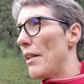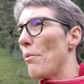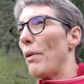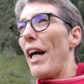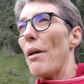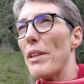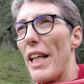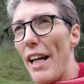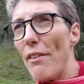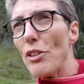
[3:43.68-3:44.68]
perhaps
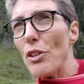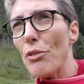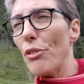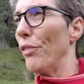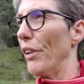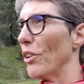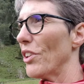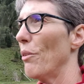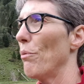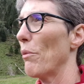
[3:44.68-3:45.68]
have to fulfill
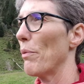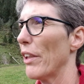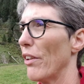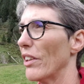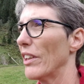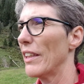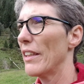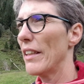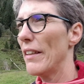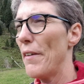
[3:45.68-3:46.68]
simply because
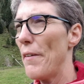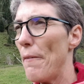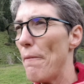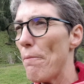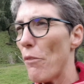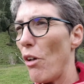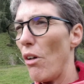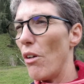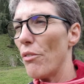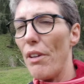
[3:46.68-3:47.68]

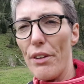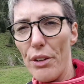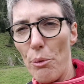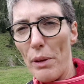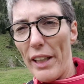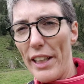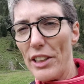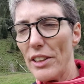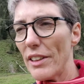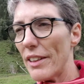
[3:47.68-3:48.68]
of other
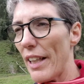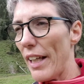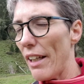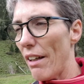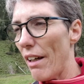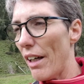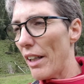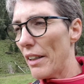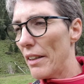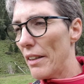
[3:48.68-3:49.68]
obligations that are